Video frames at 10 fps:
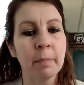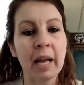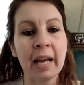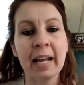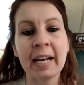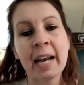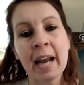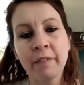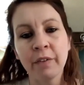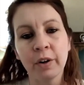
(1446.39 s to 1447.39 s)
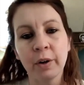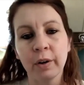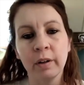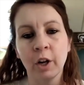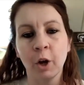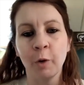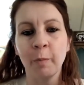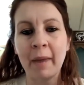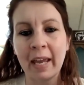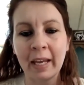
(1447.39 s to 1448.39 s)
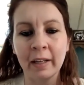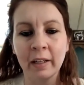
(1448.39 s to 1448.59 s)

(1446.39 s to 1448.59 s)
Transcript: and I never, you know, made